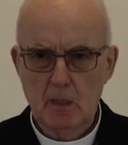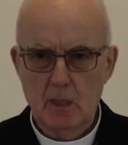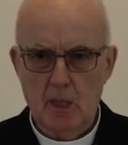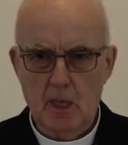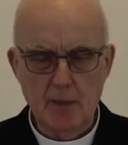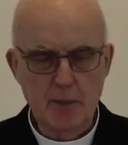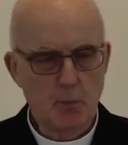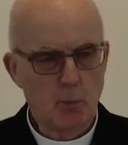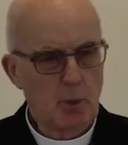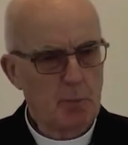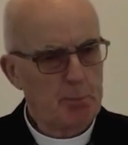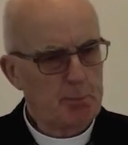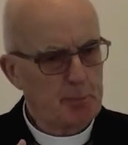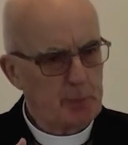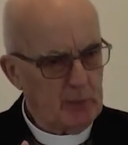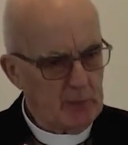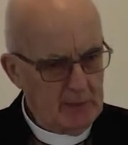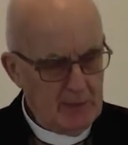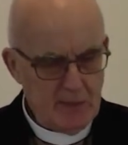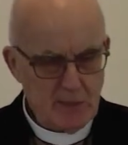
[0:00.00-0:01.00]
And they were
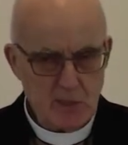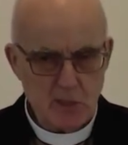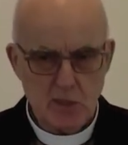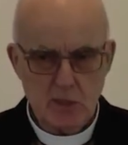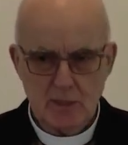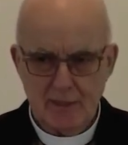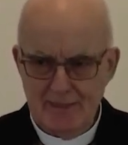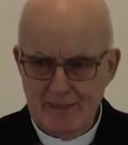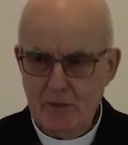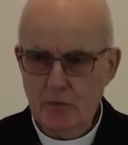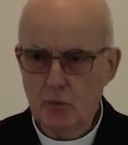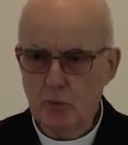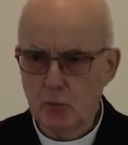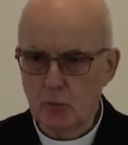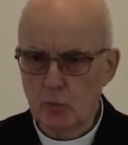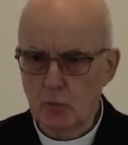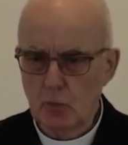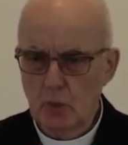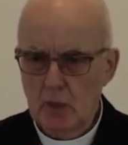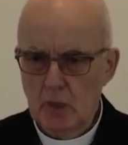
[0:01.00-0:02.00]
placed
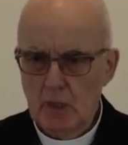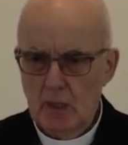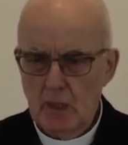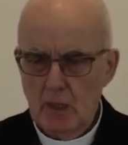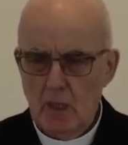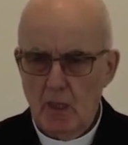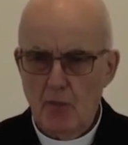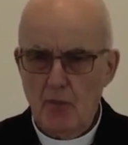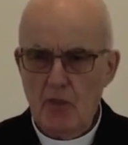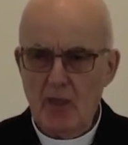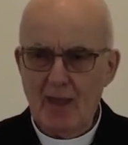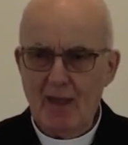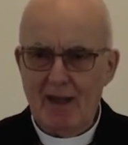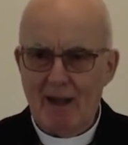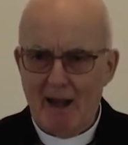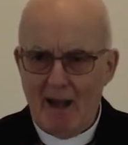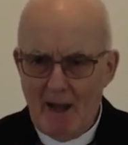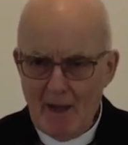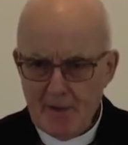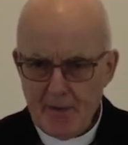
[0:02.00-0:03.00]
into the
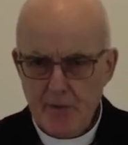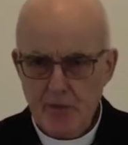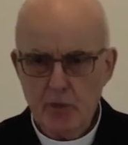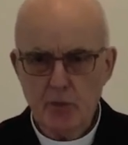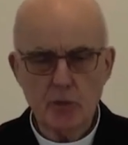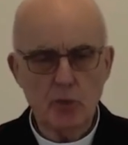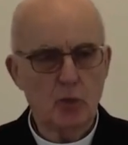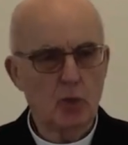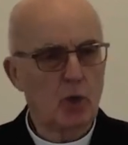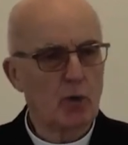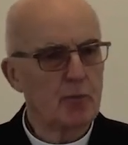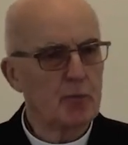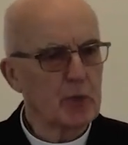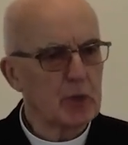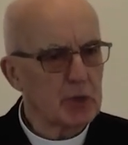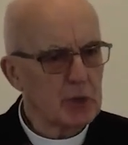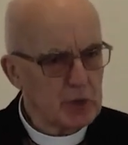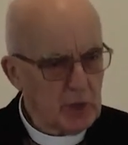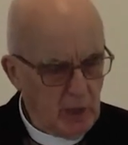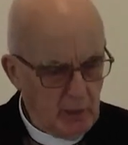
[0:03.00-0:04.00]
Ark of the
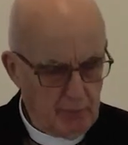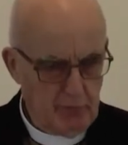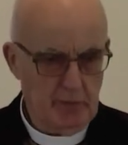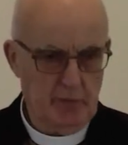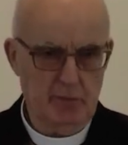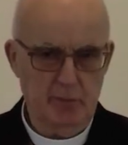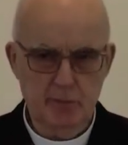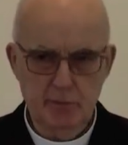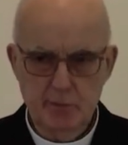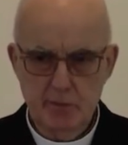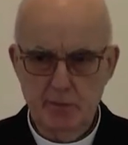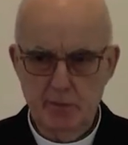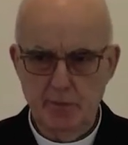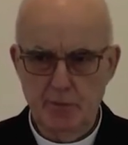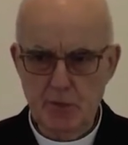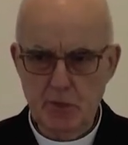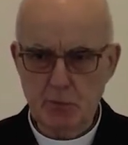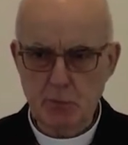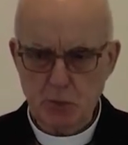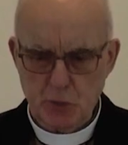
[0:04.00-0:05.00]
Covenant.
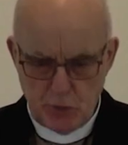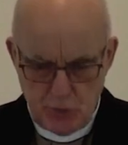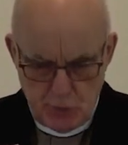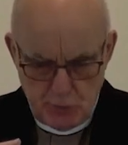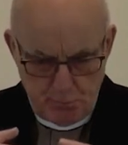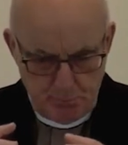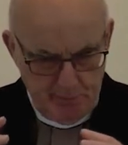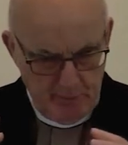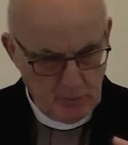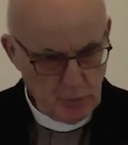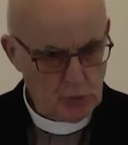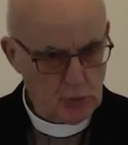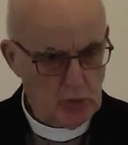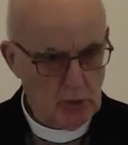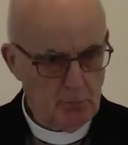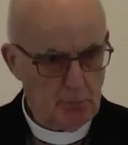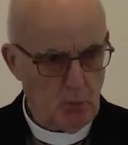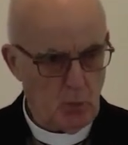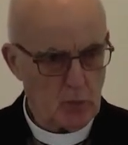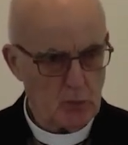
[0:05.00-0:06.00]
This was a
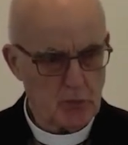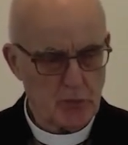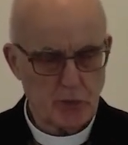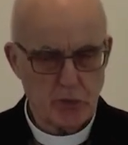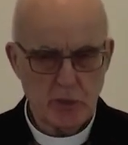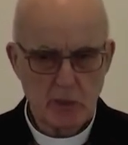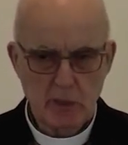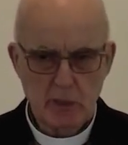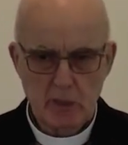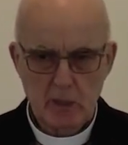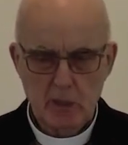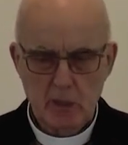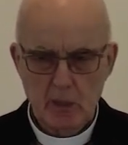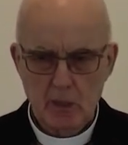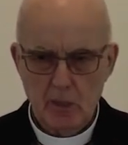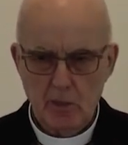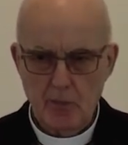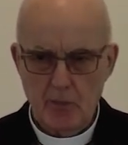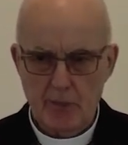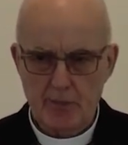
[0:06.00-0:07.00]
special box
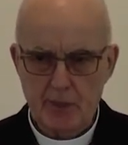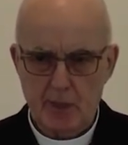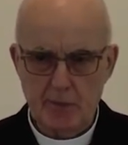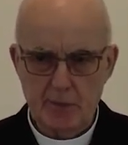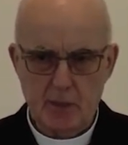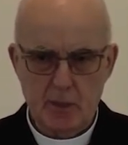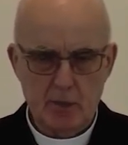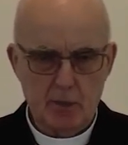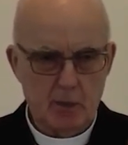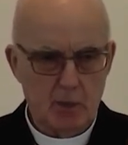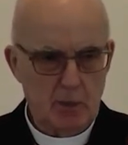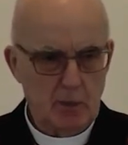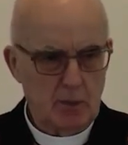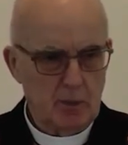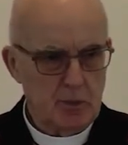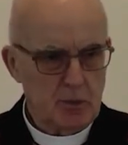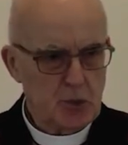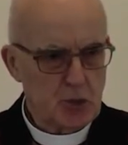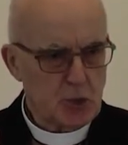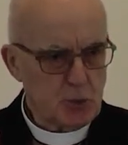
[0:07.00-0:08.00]
that had a
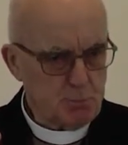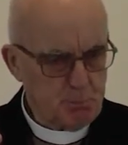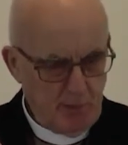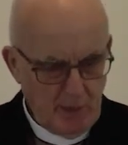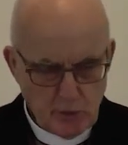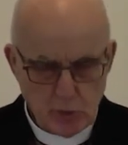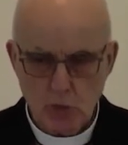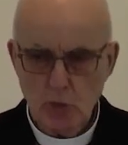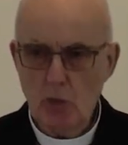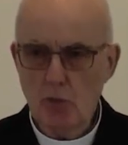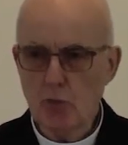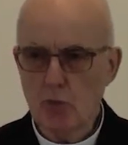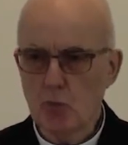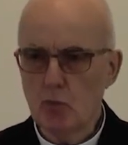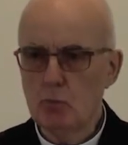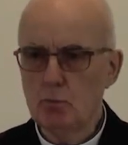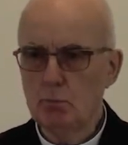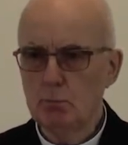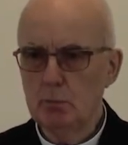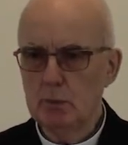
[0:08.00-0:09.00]
special
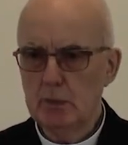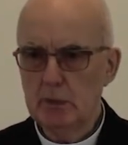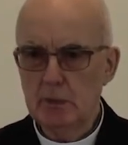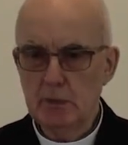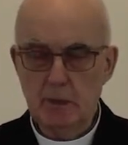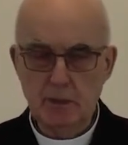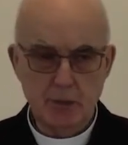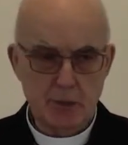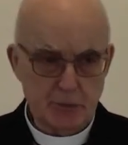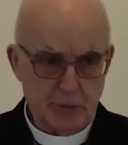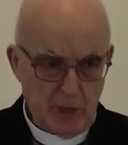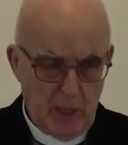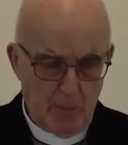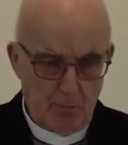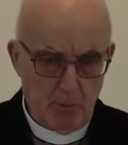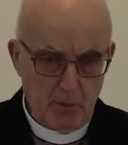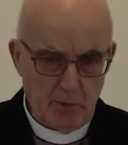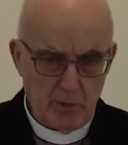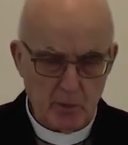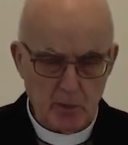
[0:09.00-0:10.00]
room in the
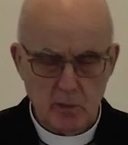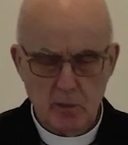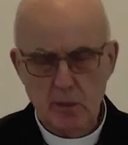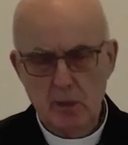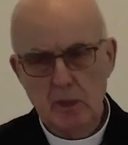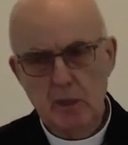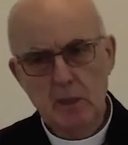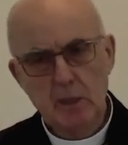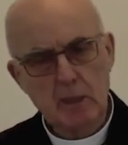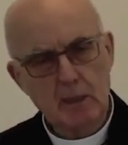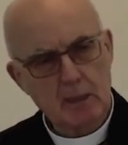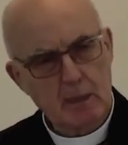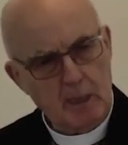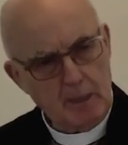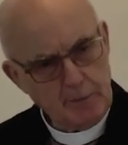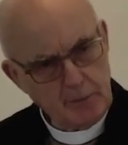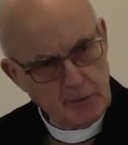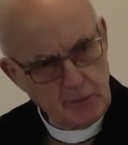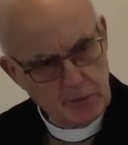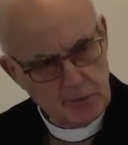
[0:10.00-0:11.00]
tabernacle
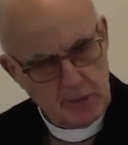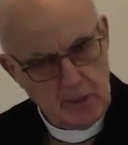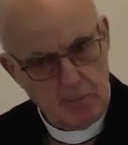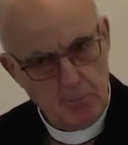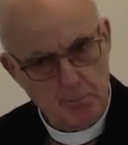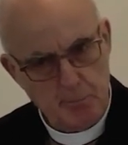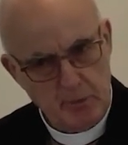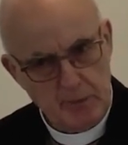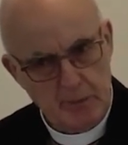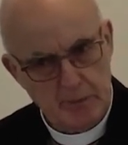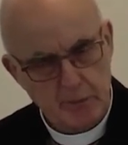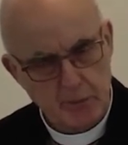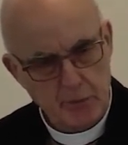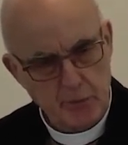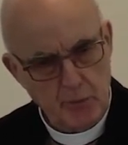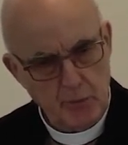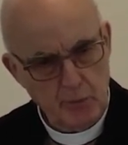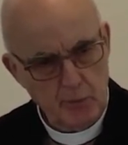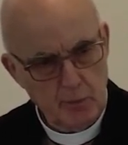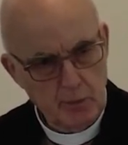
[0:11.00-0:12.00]
and in the temple later
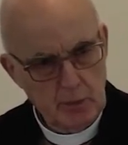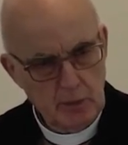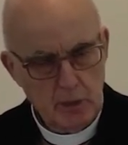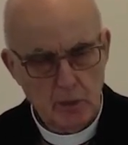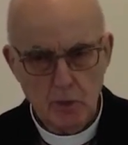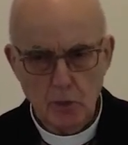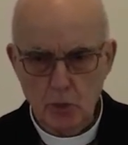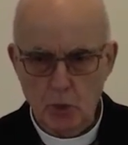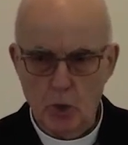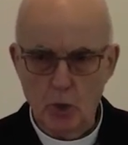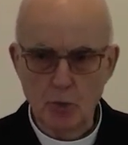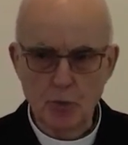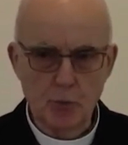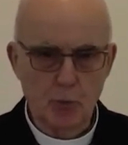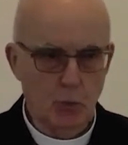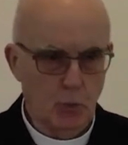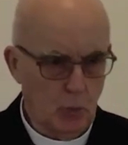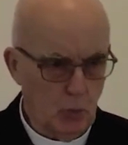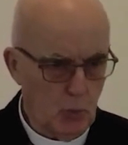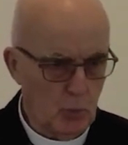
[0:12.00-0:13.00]
on called the
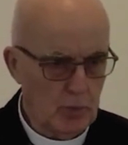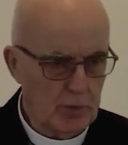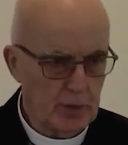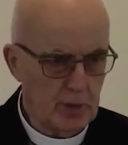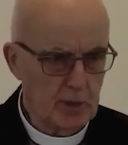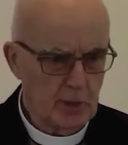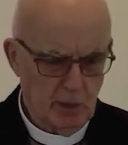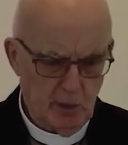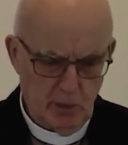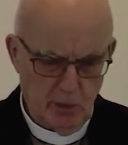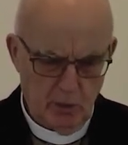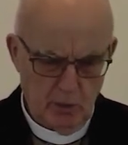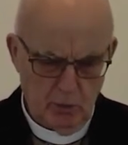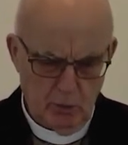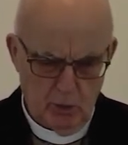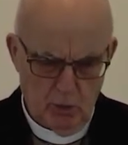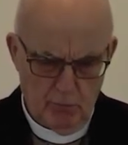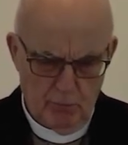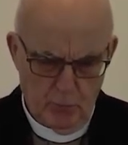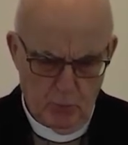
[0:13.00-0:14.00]
Holy
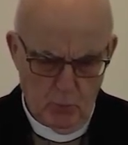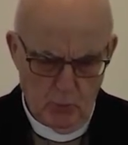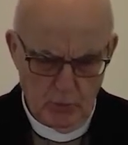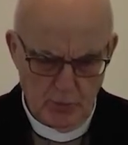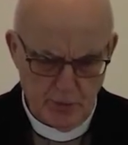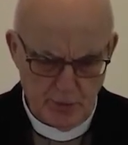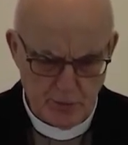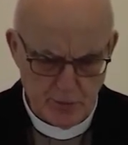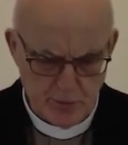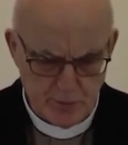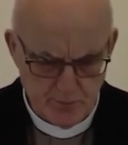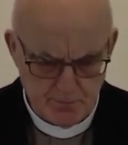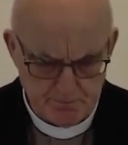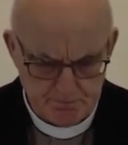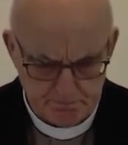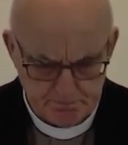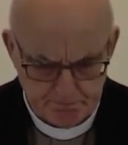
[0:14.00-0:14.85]
of Holies.